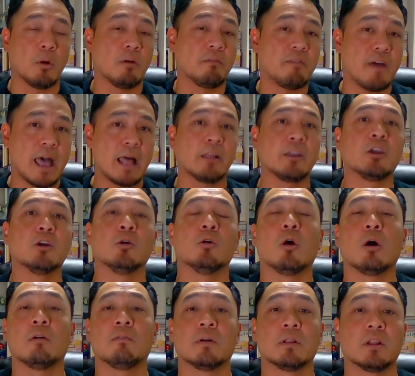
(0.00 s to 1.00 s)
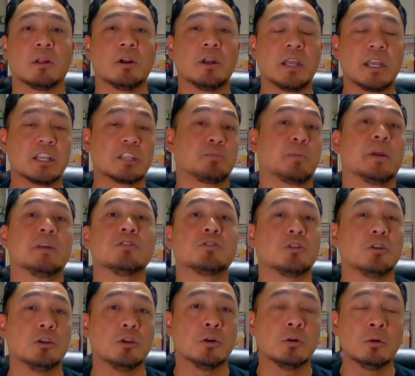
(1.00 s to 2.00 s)
of value, of a learning experience
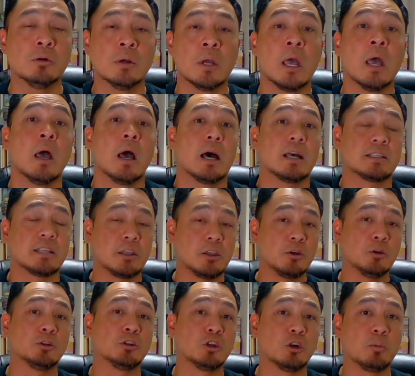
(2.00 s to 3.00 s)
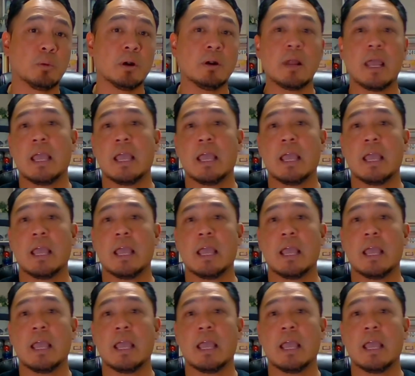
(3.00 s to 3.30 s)
to you as a YouTuber.